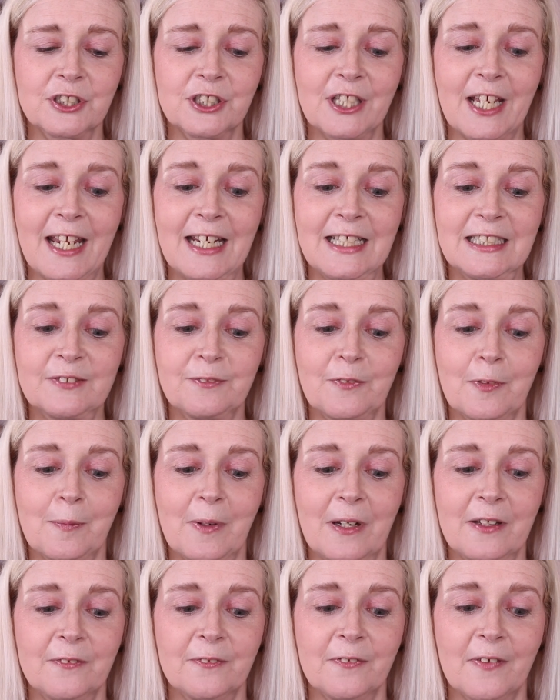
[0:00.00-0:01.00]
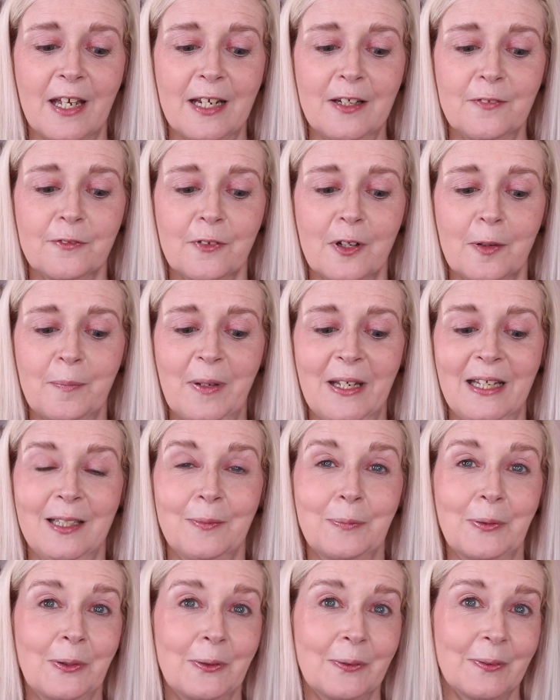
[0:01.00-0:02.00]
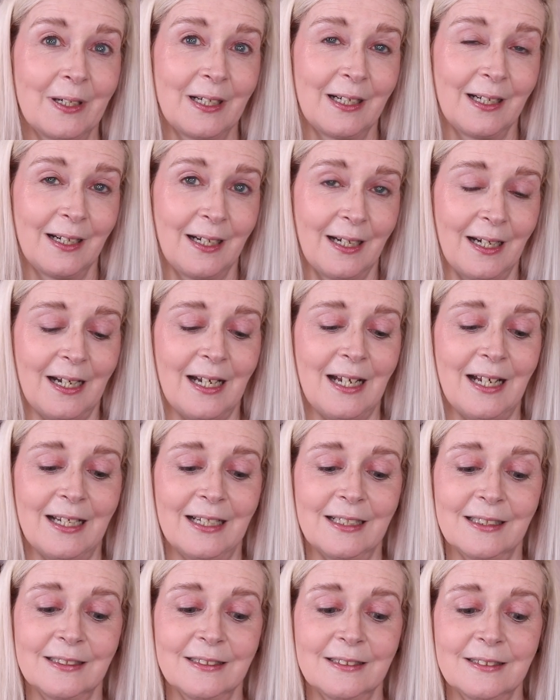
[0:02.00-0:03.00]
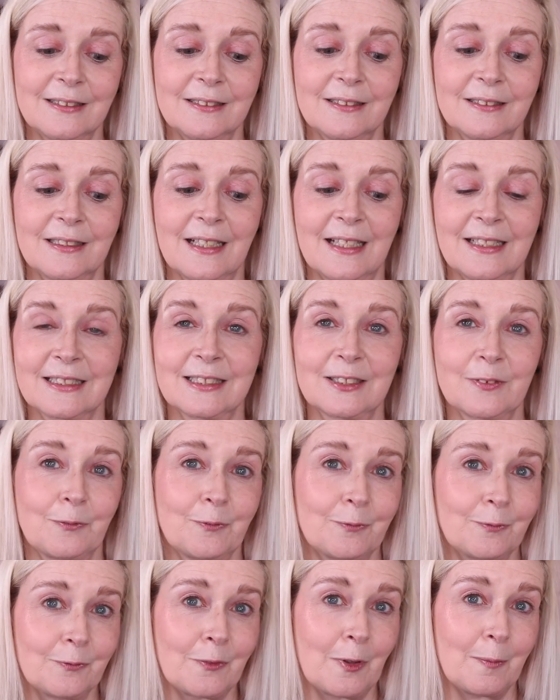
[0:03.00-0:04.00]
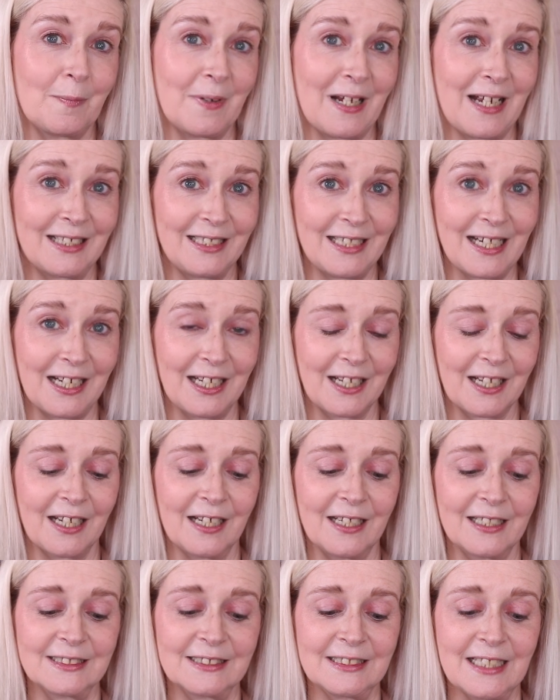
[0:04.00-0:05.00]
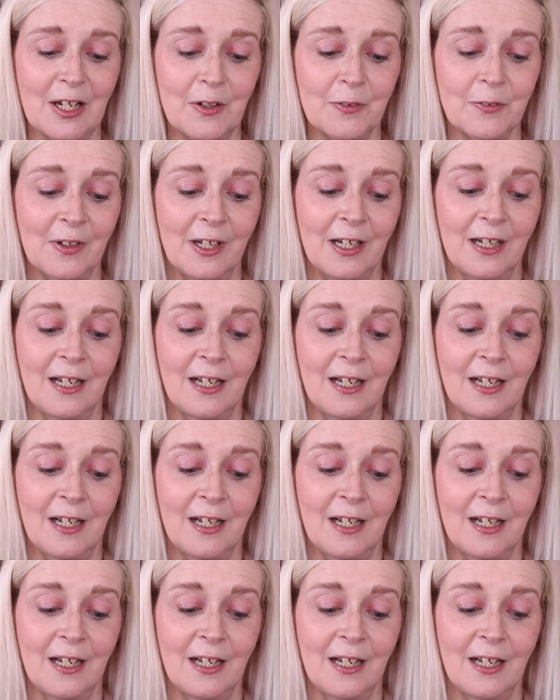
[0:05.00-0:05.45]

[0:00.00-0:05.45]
shades for my favourite people." And that's from Angelica herself.